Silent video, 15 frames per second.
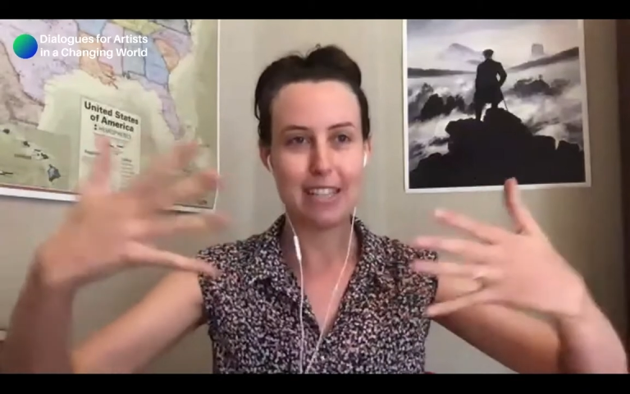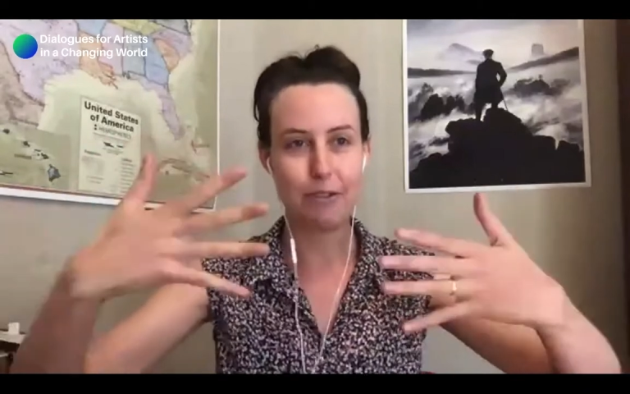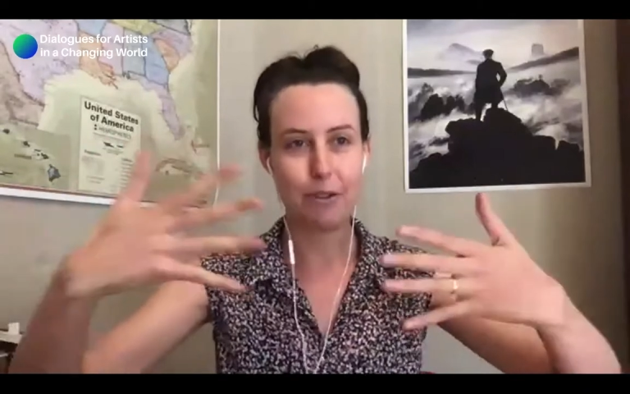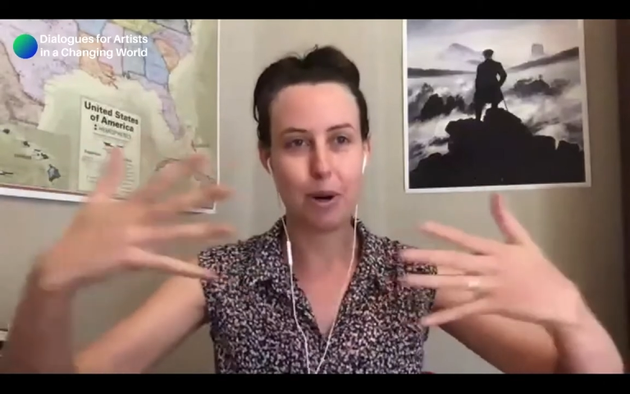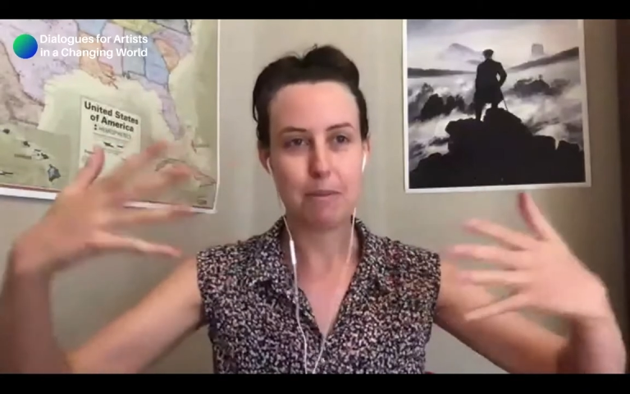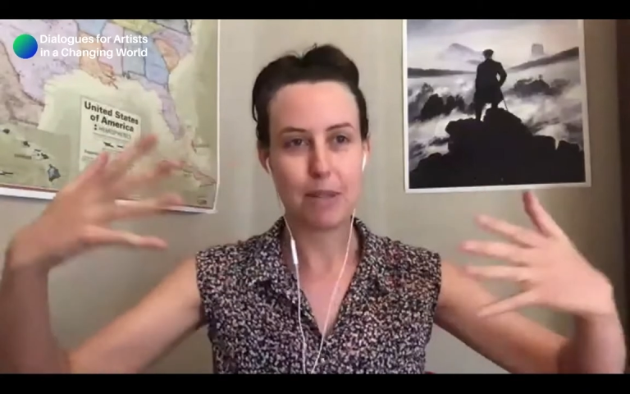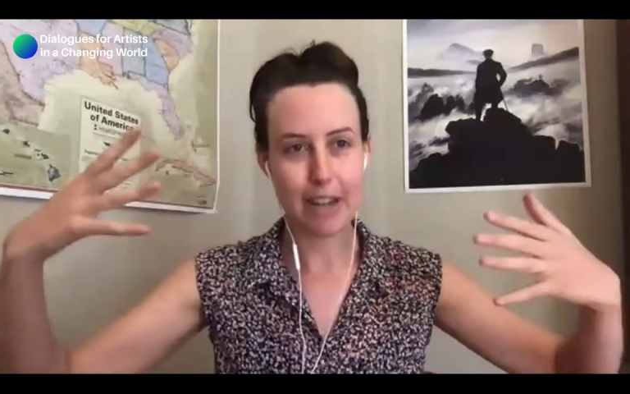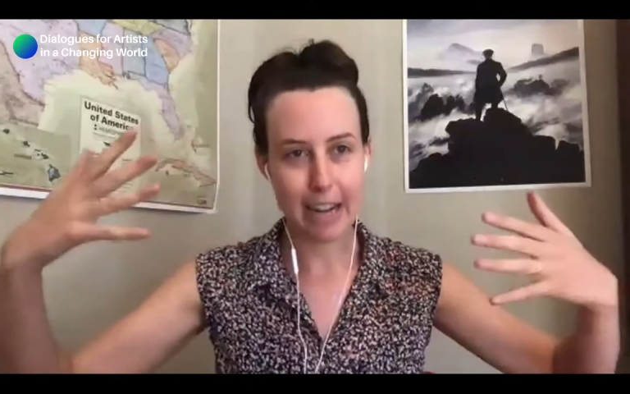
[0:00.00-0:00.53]

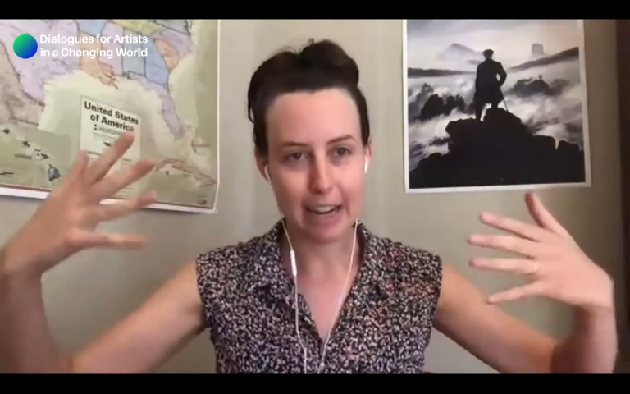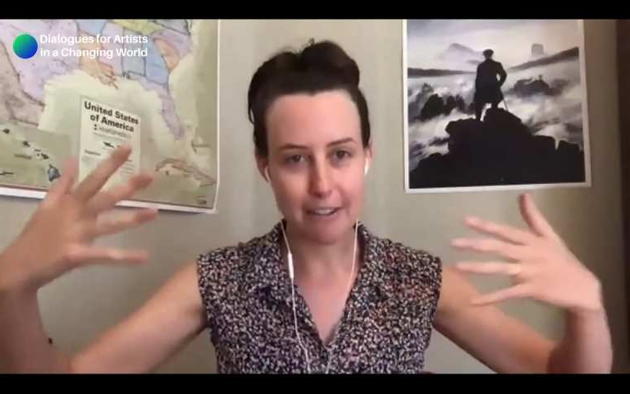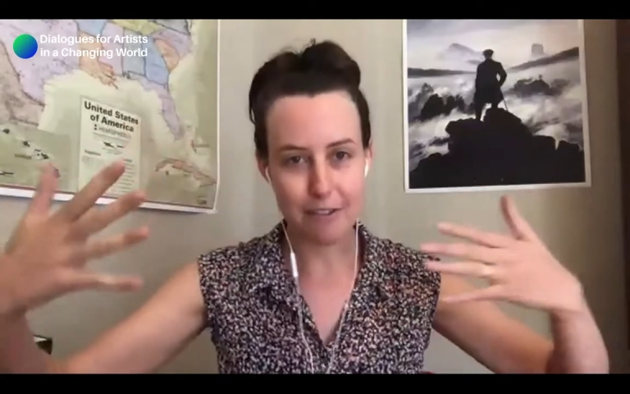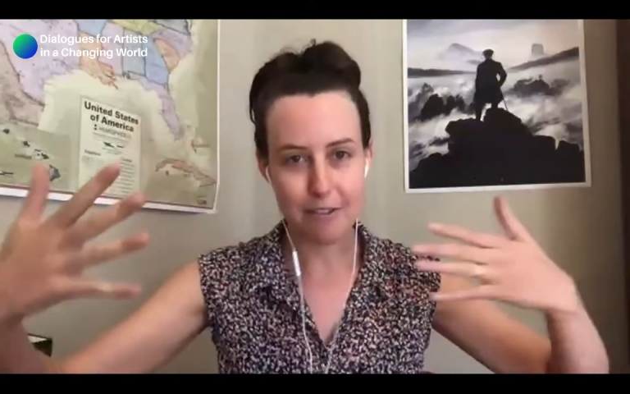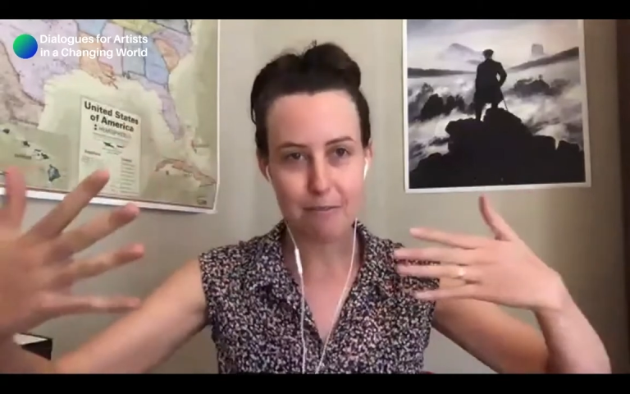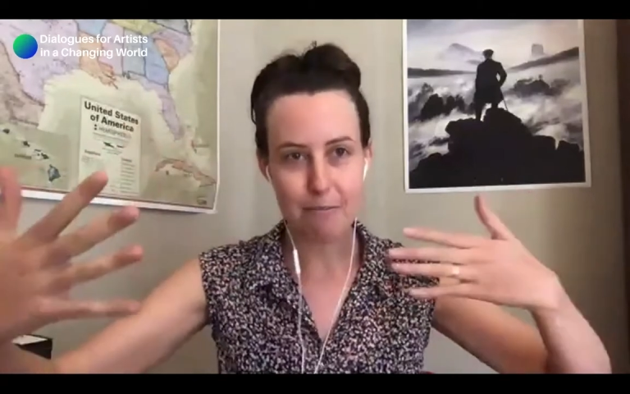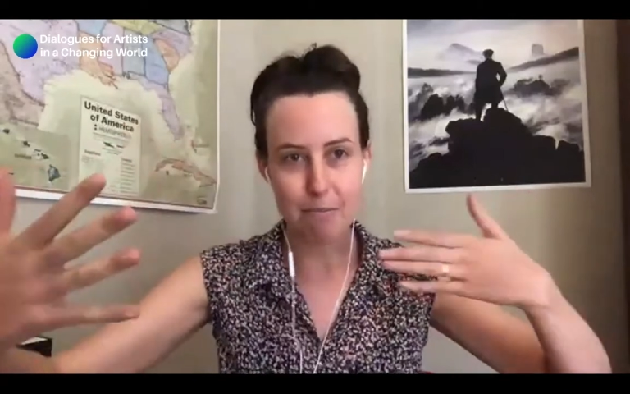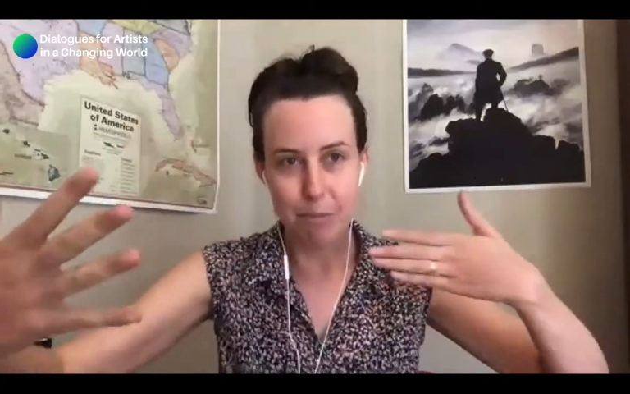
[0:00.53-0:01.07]
forms are kind of
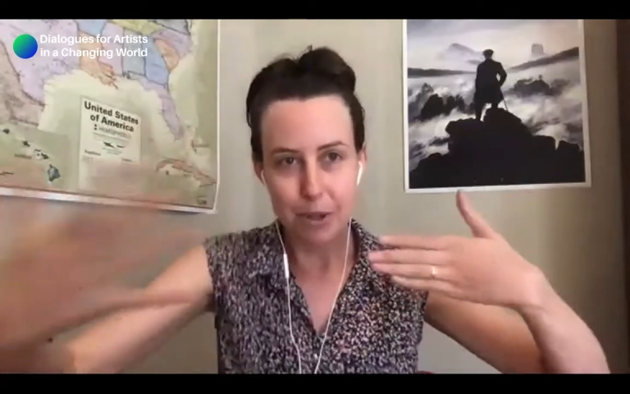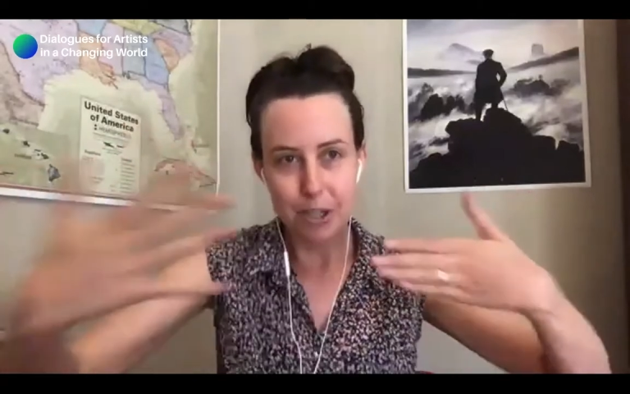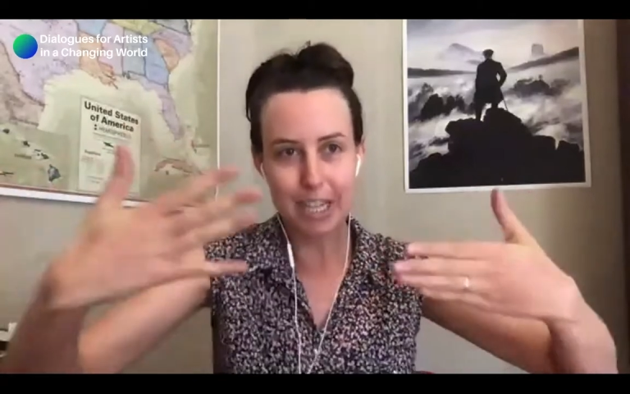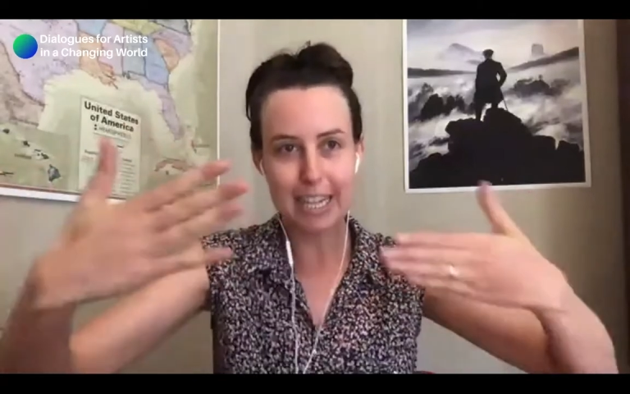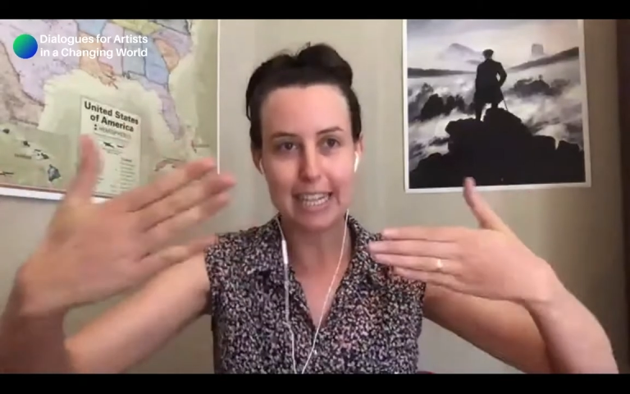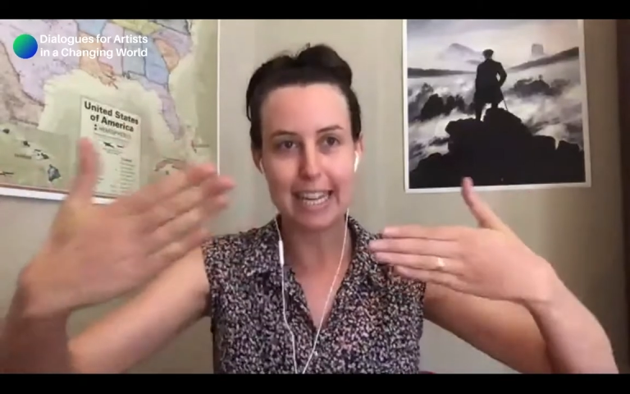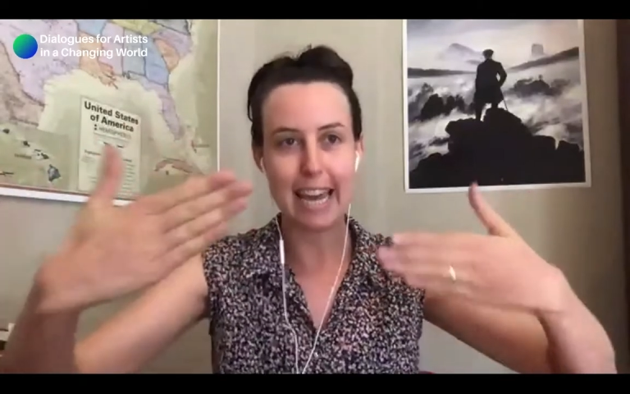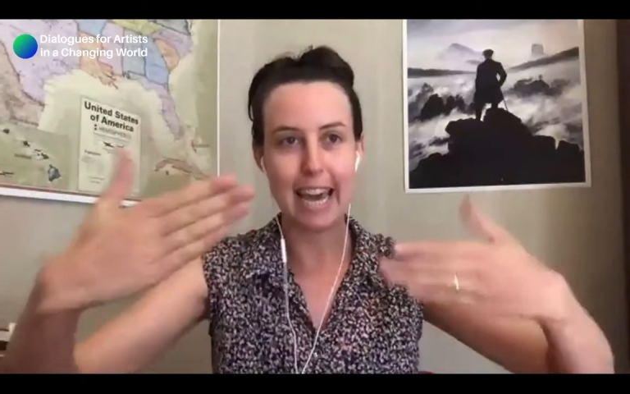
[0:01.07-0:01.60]

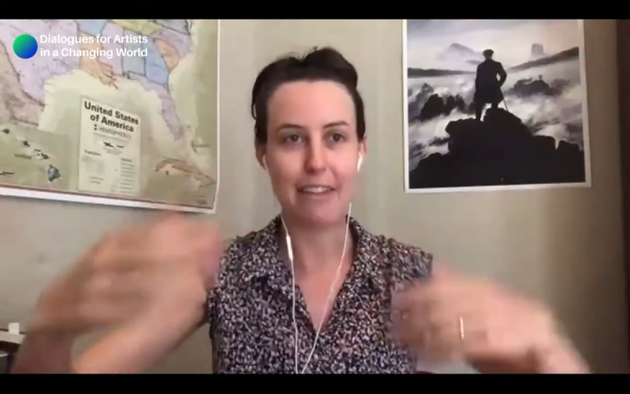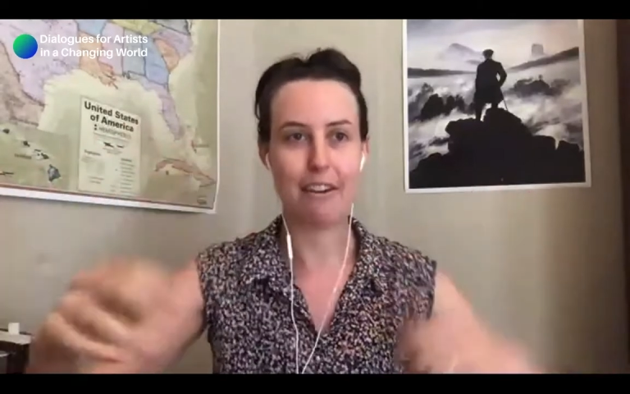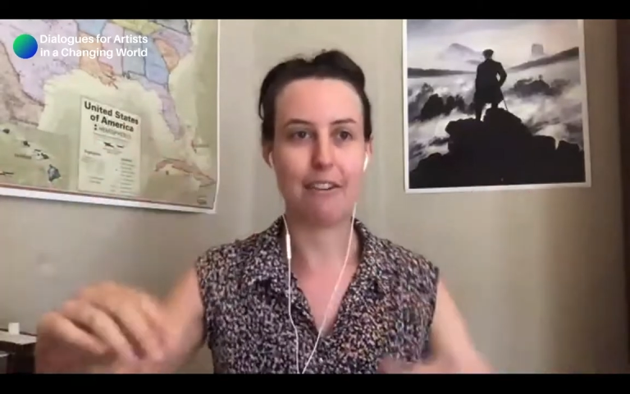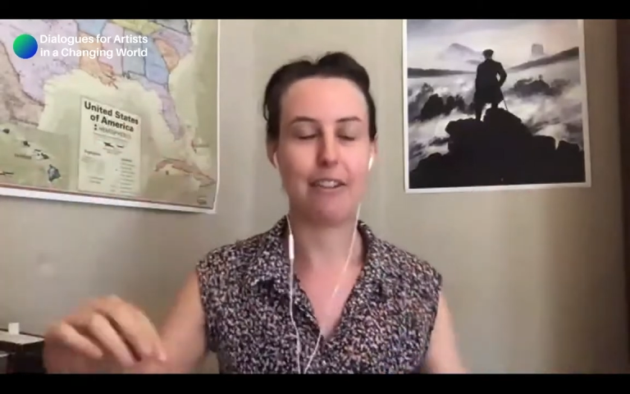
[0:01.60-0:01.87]
pushing together.